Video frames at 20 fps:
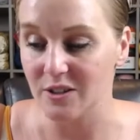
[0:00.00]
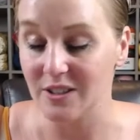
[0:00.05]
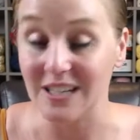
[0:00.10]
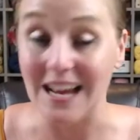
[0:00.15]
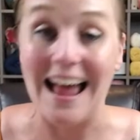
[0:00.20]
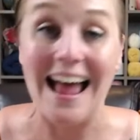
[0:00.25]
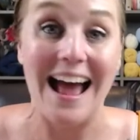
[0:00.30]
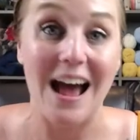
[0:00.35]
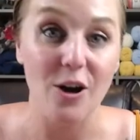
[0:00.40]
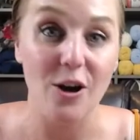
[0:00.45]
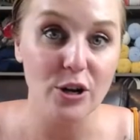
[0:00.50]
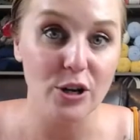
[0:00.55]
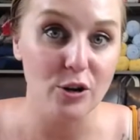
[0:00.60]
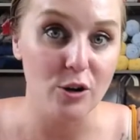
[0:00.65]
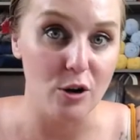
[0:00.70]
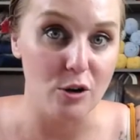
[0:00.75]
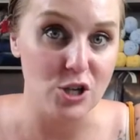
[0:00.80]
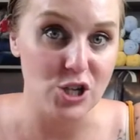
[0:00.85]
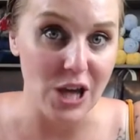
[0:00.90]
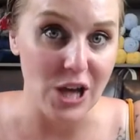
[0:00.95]
yeah, how to
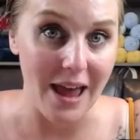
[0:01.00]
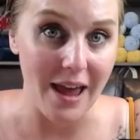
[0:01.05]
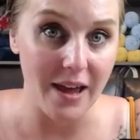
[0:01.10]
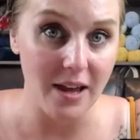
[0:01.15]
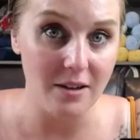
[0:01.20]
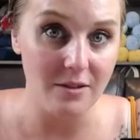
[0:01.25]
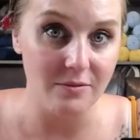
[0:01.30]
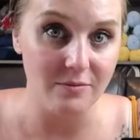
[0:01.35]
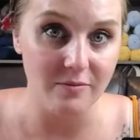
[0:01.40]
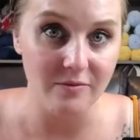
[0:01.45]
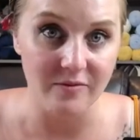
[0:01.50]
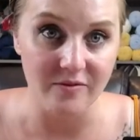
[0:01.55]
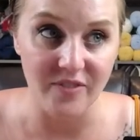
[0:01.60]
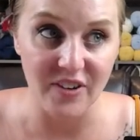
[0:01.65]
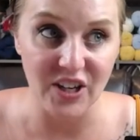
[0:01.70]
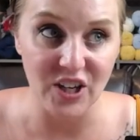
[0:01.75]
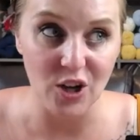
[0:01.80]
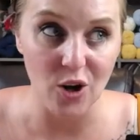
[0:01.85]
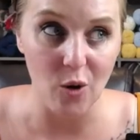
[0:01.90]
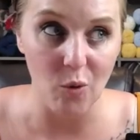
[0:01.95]
crochet
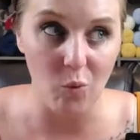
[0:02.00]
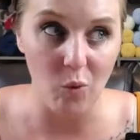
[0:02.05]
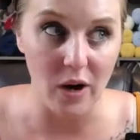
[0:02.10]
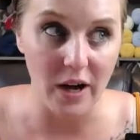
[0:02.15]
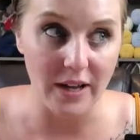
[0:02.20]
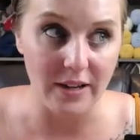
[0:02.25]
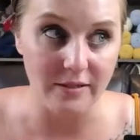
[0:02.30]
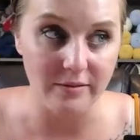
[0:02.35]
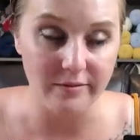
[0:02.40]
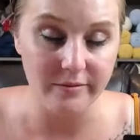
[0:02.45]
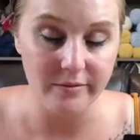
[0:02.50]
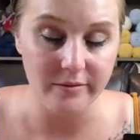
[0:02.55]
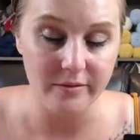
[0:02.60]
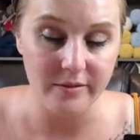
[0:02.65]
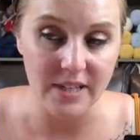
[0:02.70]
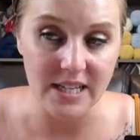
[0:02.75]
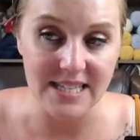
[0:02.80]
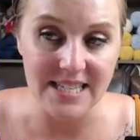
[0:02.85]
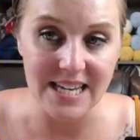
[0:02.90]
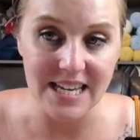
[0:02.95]
video one,
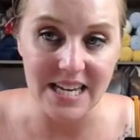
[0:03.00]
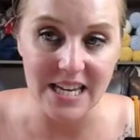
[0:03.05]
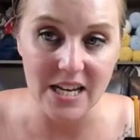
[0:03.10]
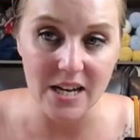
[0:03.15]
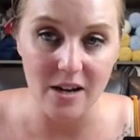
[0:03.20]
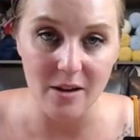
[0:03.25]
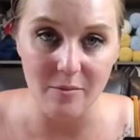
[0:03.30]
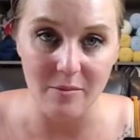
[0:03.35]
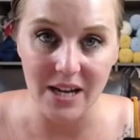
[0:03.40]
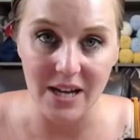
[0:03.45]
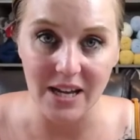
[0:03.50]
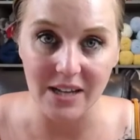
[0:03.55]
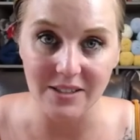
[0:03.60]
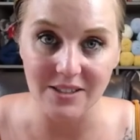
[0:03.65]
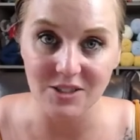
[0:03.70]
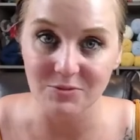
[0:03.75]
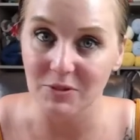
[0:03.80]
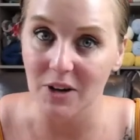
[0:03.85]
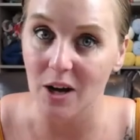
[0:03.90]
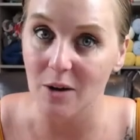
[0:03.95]
that's in my,
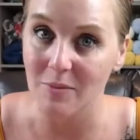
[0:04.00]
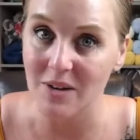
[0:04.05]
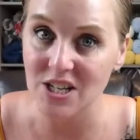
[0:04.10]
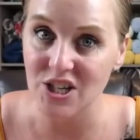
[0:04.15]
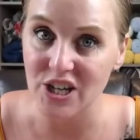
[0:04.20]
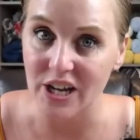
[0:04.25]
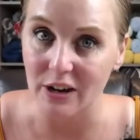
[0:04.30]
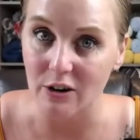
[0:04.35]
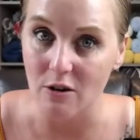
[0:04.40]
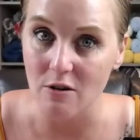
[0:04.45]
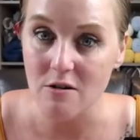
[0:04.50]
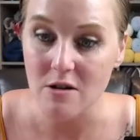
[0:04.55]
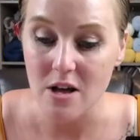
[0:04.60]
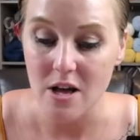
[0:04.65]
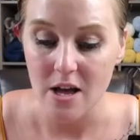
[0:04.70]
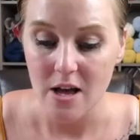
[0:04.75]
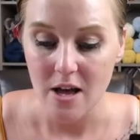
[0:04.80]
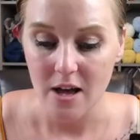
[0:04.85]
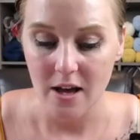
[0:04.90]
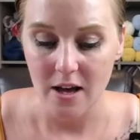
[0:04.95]
on my channel,
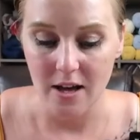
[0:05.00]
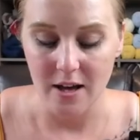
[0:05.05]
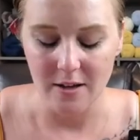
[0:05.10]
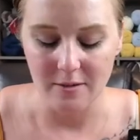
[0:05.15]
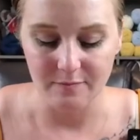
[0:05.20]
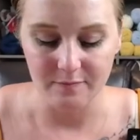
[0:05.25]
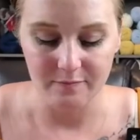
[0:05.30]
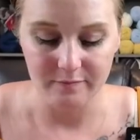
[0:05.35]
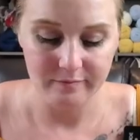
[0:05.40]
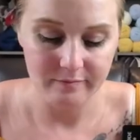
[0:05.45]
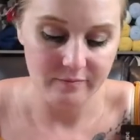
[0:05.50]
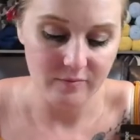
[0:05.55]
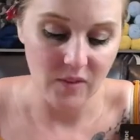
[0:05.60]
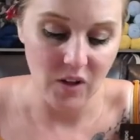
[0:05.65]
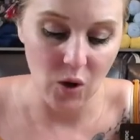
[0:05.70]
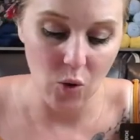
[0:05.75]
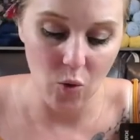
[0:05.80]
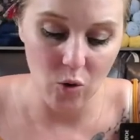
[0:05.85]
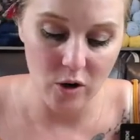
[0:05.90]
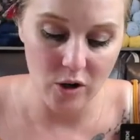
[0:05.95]
um,
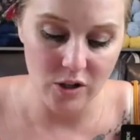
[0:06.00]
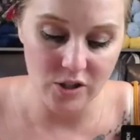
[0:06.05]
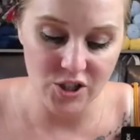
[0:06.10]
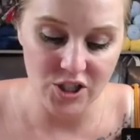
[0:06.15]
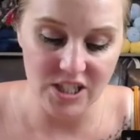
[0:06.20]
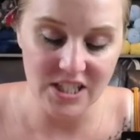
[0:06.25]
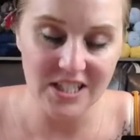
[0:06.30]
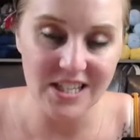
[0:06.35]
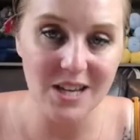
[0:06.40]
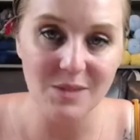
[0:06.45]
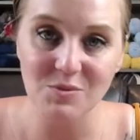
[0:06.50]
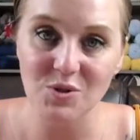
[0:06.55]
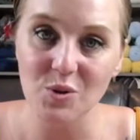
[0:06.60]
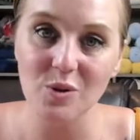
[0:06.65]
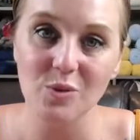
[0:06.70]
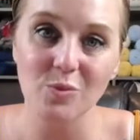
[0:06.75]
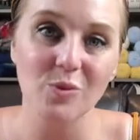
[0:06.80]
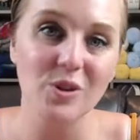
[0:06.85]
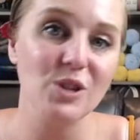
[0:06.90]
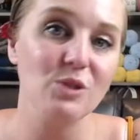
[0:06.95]
or just keep
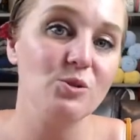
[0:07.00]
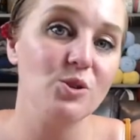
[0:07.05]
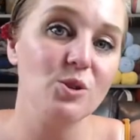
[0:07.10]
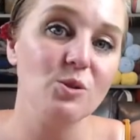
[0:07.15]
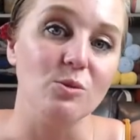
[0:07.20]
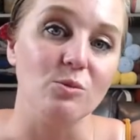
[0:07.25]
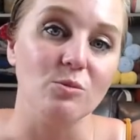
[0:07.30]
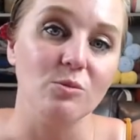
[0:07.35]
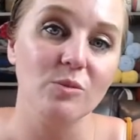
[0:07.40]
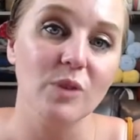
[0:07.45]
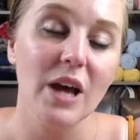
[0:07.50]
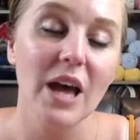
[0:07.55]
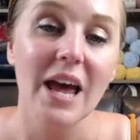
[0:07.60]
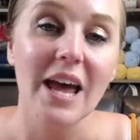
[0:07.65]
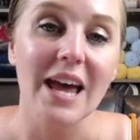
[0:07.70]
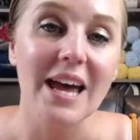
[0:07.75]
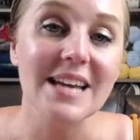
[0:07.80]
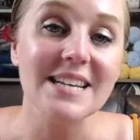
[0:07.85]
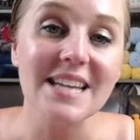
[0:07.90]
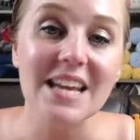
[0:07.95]
doing what you do.
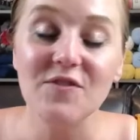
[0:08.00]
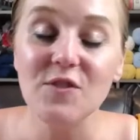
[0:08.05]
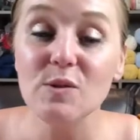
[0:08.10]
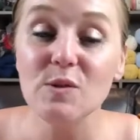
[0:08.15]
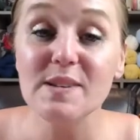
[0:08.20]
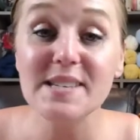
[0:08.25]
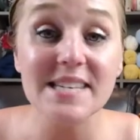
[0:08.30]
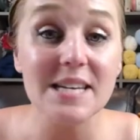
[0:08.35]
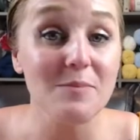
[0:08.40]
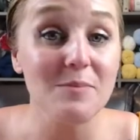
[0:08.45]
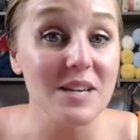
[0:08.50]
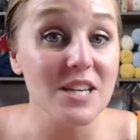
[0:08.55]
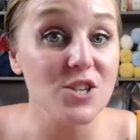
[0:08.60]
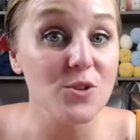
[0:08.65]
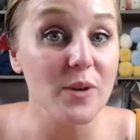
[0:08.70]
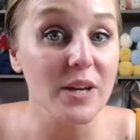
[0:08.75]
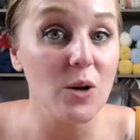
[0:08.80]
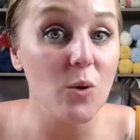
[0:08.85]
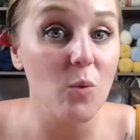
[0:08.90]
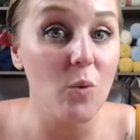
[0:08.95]
And if you see me
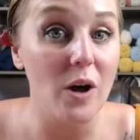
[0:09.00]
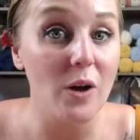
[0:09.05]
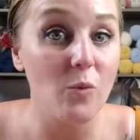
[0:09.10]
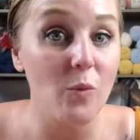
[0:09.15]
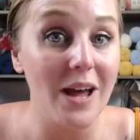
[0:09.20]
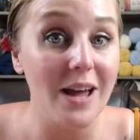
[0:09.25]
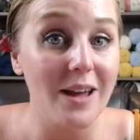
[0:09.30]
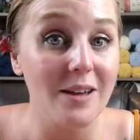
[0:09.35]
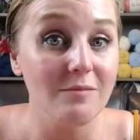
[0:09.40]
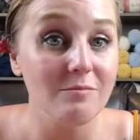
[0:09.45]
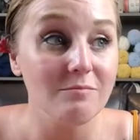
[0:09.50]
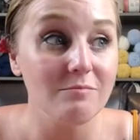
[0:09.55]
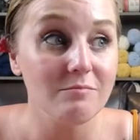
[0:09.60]
doing it one way,